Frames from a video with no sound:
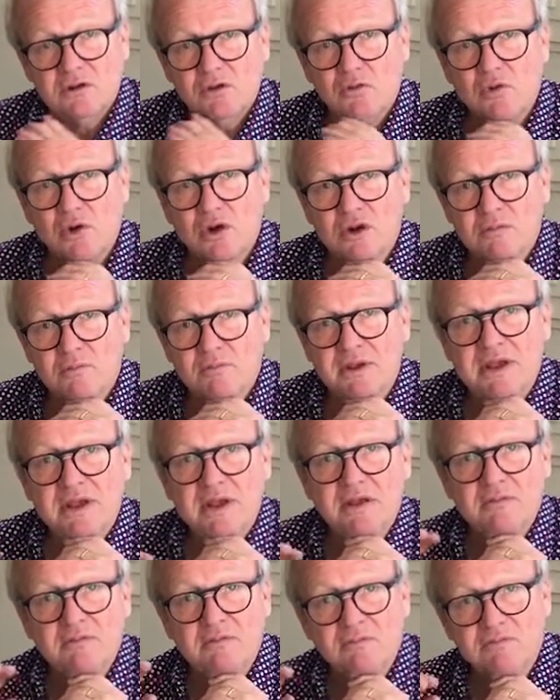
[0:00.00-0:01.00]
will
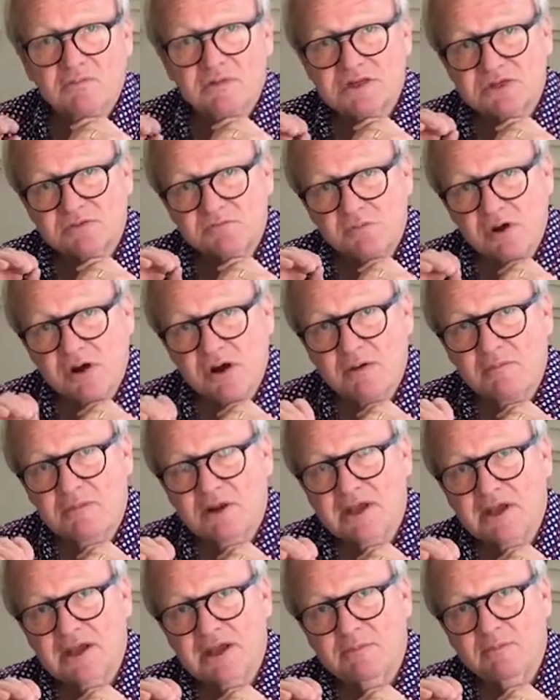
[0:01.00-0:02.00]
be most
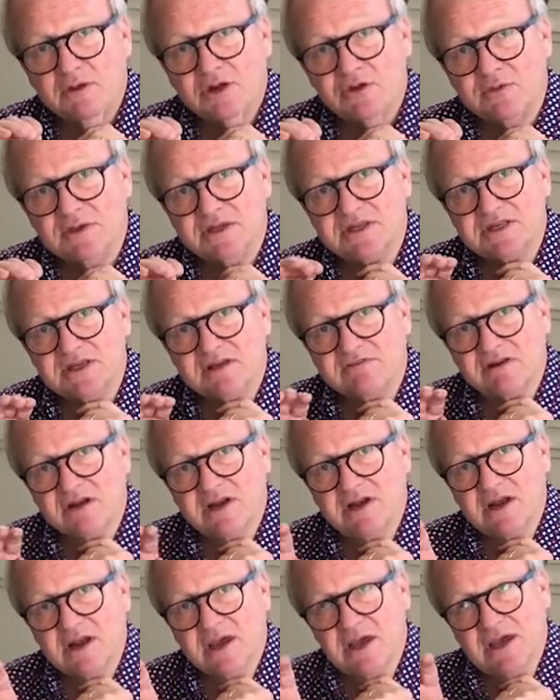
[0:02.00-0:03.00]
probably between 7
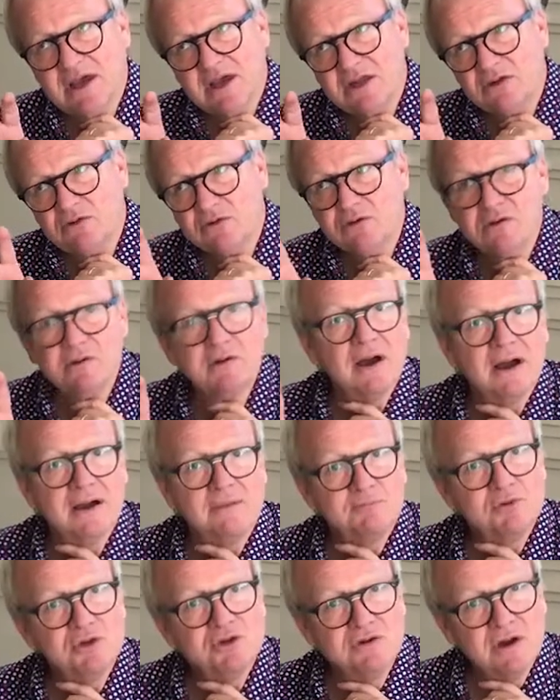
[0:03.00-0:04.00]
and 8 or
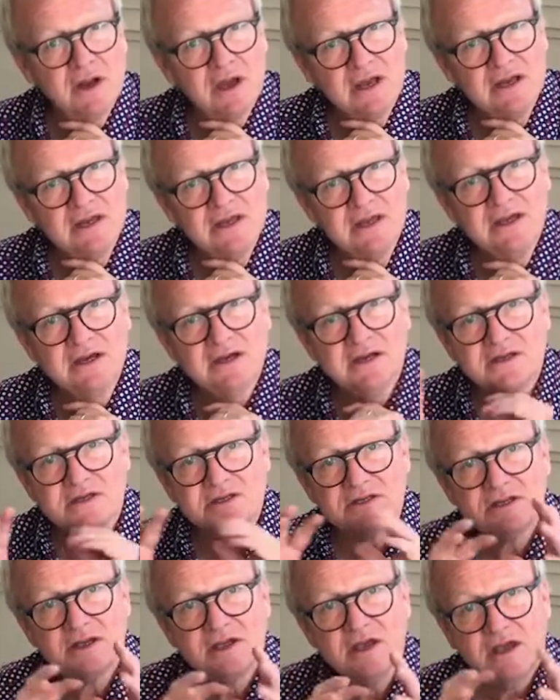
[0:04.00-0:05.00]
up to 9
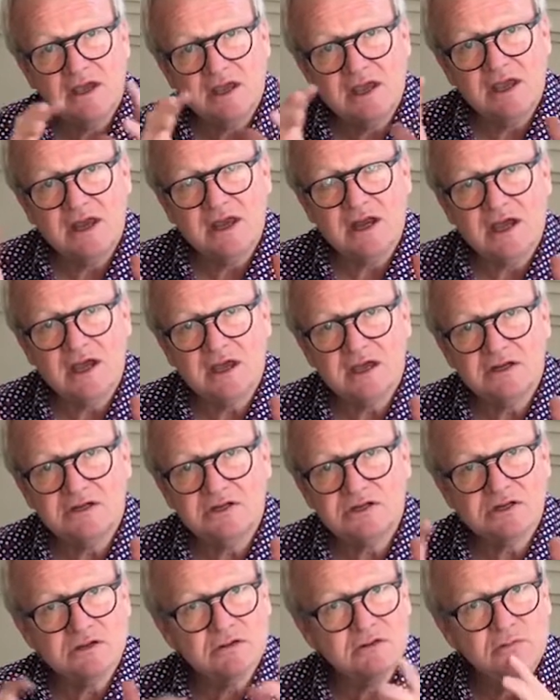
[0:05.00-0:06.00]
years in
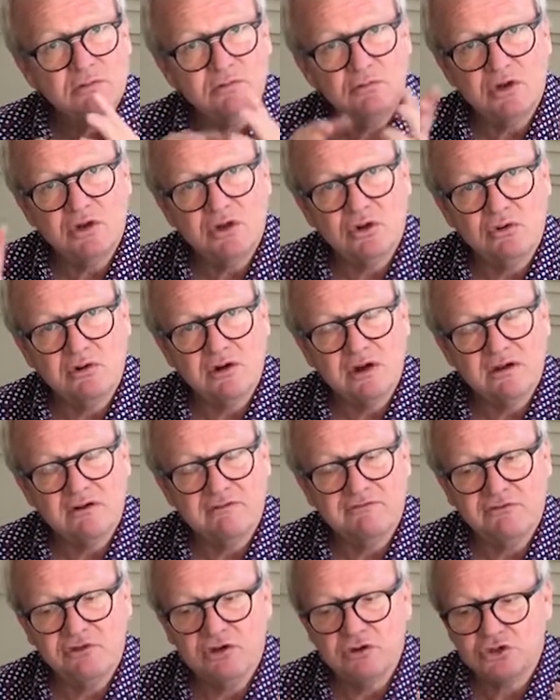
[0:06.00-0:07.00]
age. So we're talking
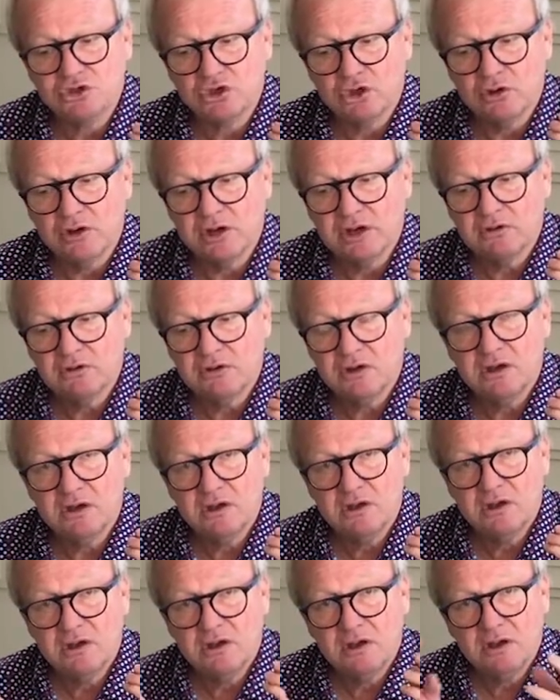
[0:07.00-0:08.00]
of neutral oak,
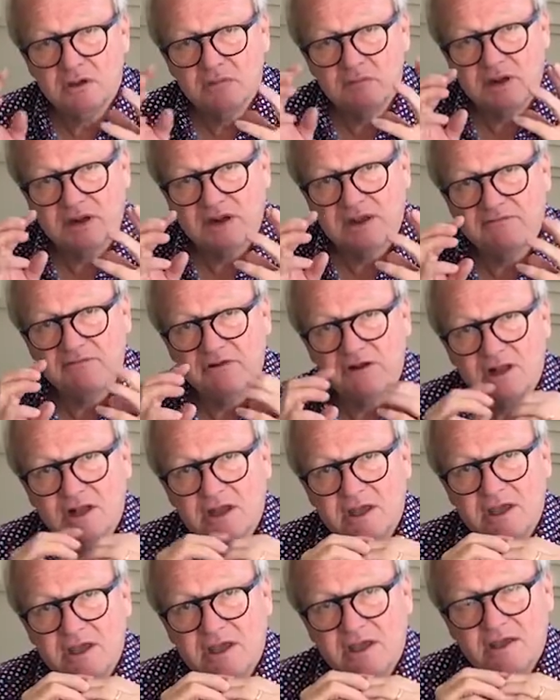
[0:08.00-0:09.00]
but
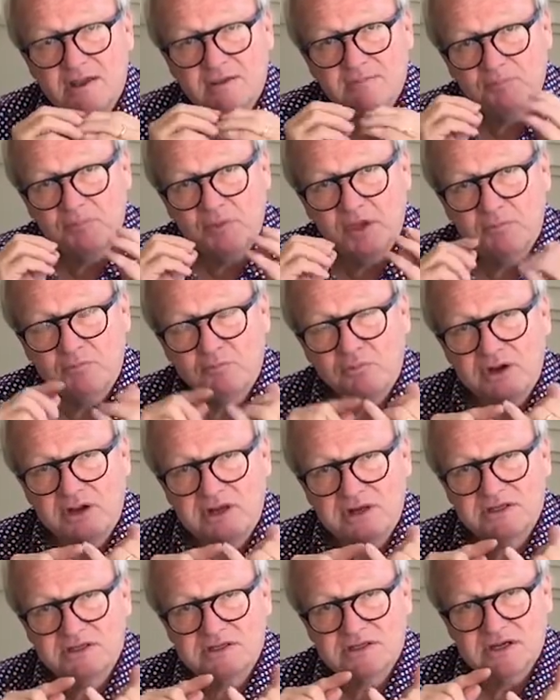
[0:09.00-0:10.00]
definitely it
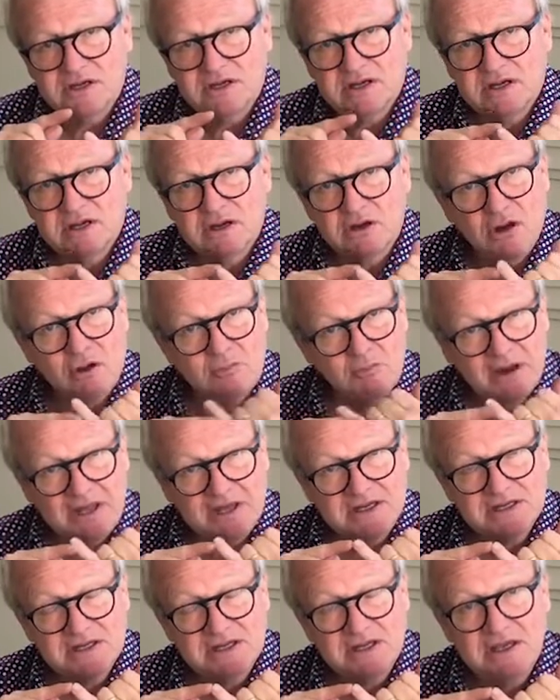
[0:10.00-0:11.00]
brings
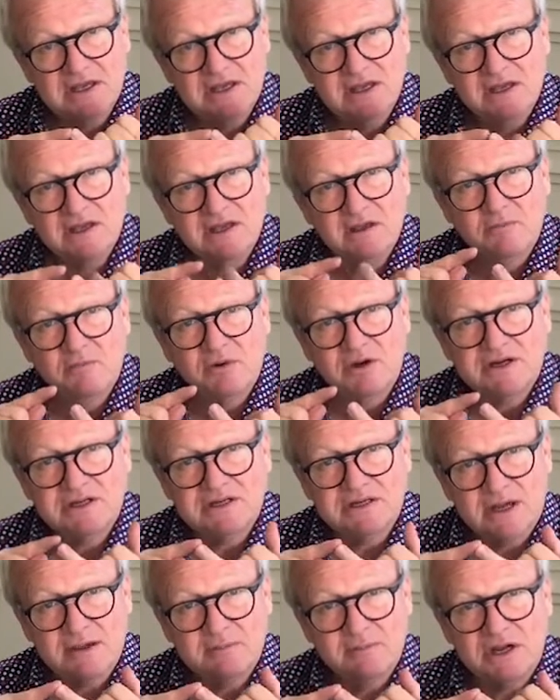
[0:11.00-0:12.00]
complexity,
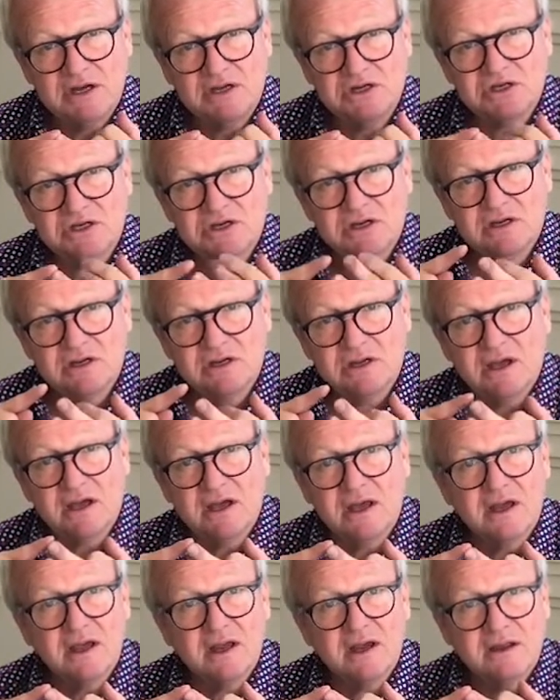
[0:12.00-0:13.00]
brings dimension,
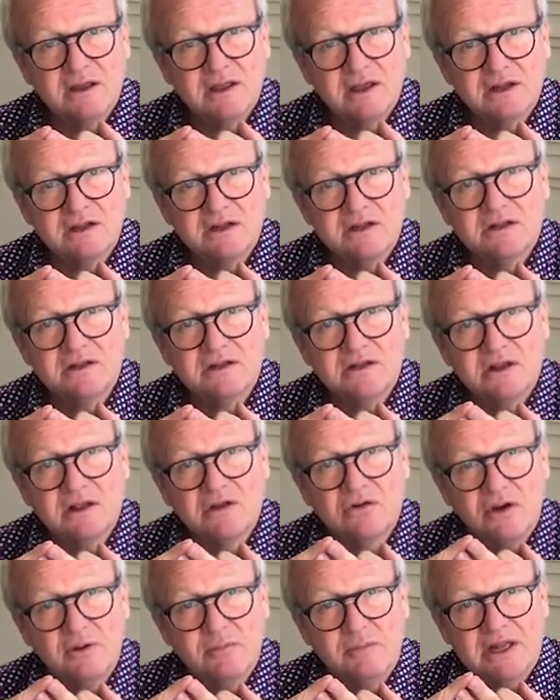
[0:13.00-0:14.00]
and that
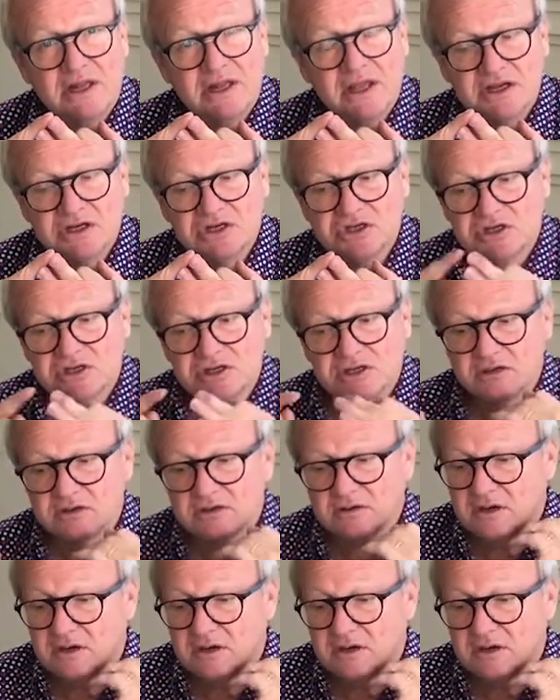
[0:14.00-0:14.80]
creamy texture.